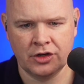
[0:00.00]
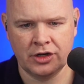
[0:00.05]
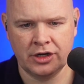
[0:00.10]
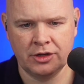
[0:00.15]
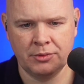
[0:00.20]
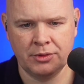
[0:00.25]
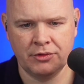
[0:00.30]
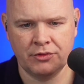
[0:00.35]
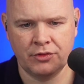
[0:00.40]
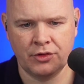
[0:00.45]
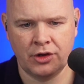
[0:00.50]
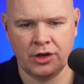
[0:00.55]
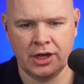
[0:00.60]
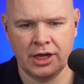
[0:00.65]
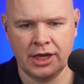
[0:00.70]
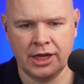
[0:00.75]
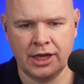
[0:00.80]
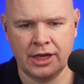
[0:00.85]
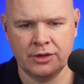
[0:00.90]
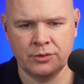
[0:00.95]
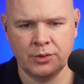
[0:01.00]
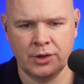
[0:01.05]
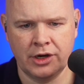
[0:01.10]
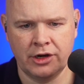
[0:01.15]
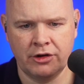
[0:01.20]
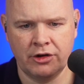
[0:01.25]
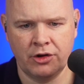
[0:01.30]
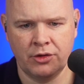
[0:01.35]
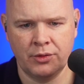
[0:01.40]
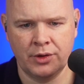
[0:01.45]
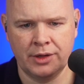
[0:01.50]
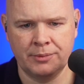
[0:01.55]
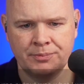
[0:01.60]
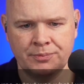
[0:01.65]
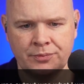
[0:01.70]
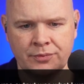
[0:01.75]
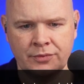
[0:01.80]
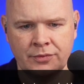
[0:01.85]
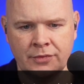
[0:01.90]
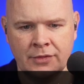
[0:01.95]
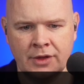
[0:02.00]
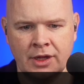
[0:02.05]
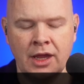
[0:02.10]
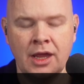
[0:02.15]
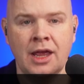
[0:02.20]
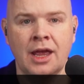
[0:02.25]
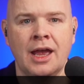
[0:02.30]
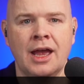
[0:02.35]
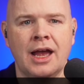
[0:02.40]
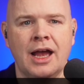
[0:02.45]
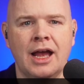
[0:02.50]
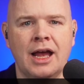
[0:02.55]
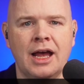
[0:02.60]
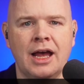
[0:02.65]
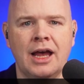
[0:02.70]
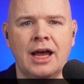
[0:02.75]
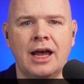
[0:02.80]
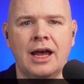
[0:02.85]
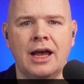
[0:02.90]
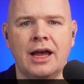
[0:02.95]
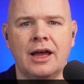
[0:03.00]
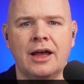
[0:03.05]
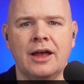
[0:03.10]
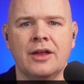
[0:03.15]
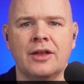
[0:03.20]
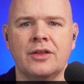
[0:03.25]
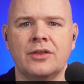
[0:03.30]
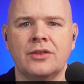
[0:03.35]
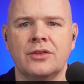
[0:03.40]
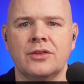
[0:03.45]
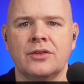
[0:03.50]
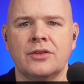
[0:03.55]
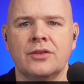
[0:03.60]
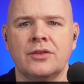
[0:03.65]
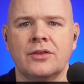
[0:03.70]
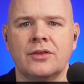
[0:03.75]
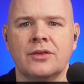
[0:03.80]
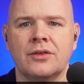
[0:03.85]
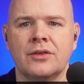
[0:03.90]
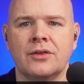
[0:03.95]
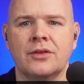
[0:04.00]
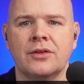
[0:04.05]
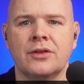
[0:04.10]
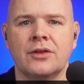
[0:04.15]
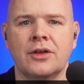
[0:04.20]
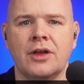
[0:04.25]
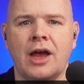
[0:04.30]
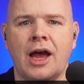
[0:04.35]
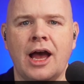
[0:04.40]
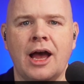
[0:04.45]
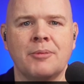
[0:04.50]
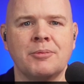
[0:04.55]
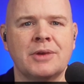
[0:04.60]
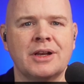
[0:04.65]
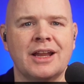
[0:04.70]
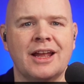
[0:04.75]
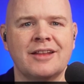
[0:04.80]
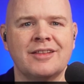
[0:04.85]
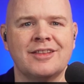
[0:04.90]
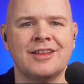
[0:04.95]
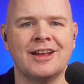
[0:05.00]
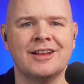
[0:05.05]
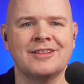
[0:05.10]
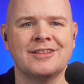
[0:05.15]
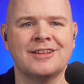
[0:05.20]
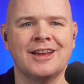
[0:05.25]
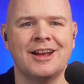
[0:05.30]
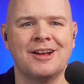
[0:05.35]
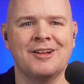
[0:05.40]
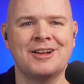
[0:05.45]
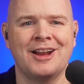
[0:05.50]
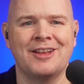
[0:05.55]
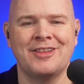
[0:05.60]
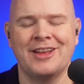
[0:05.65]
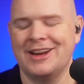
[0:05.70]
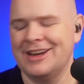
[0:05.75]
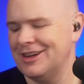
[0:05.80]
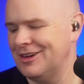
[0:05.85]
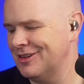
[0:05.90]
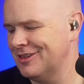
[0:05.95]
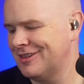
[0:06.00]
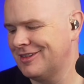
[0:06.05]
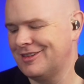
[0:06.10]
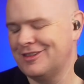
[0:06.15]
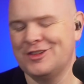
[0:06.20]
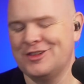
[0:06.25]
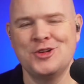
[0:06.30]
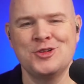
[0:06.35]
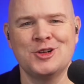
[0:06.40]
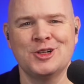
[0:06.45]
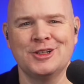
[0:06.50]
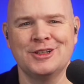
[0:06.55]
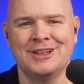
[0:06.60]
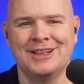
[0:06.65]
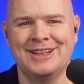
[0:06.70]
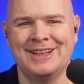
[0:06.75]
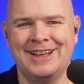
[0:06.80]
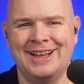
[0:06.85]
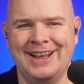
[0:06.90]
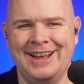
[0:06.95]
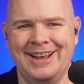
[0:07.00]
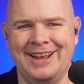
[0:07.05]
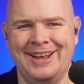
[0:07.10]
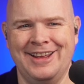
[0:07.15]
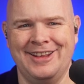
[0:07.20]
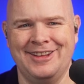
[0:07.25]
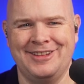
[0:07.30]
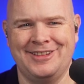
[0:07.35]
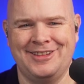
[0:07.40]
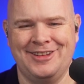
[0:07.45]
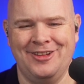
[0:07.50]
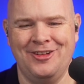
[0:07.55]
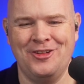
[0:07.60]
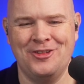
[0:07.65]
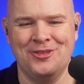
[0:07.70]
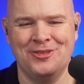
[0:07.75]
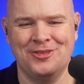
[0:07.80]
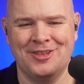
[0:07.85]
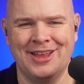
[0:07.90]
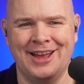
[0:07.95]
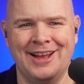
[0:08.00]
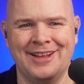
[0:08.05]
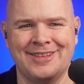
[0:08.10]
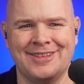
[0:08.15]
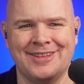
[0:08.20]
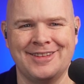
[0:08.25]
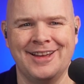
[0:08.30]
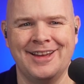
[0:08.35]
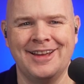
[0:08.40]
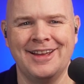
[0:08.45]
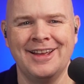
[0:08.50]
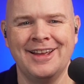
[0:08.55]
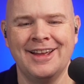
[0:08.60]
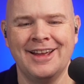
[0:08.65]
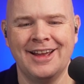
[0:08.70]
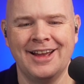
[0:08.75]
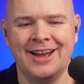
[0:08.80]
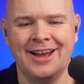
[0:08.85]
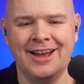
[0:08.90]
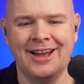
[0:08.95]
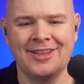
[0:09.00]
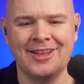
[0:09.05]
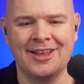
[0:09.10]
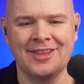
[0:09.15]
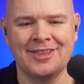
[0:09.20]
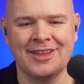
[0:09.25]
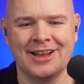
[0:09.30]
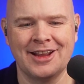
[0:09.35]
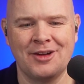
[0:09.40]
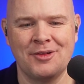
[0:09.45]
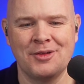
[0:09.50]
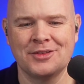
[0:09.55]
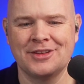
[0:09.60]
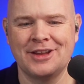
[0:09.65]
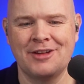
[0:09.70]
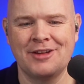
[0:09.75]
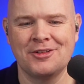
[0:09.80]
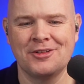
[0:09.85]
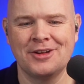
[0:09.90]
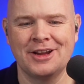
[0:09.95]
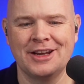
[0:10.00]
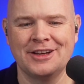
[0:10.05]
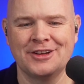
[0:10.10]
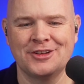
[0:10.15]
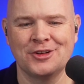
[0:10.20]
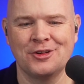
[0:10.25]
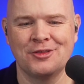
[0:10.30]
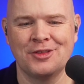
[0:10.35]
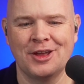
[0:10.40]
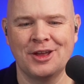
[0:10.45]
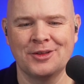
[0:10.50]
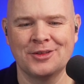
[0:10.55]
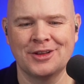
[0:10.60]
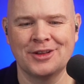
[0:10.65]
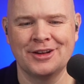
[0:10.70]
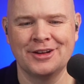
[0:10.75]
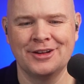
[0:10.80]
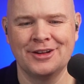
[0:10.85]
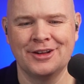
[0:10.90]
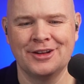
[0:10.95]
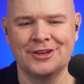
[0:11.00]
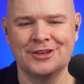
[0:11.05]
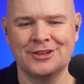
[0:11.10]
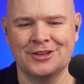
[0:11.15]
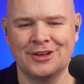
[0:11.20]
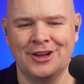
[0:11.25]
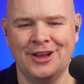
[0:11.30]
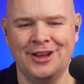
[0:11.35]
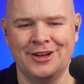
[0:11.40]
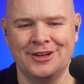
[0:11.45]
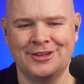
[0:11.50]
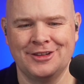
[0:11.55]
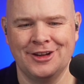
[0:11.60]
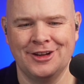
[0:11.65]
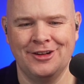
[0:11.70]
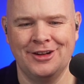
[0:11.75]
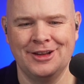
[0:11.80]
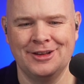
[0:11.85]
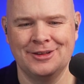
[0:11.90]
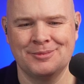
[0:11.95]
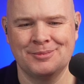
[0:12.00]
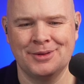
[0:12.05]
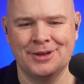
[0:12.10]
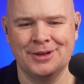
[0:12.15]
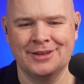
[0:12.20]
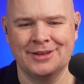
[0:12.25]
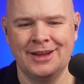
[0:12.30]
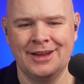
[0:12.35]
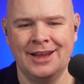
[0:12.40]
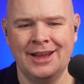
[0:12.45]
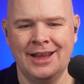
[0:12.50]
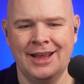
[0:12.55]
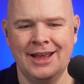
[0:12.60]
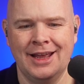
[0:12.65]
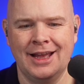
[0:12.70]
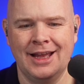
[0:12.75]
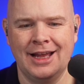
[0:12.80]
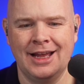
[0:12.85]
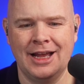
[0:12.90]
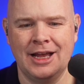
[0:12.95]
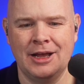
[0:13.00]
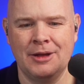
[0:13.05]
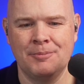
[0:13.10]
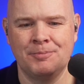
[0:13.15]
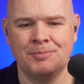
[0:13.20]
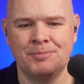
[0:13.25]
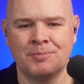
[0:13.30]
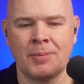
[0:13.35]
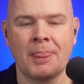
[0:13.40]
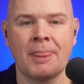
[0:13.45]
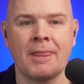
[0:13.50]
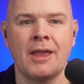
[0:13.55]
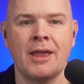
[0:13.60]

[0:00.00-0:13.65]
a little bit far ahead, where are we? I'm glad that little doodle solved that that thing. I was never really sure if that was going to show it, but so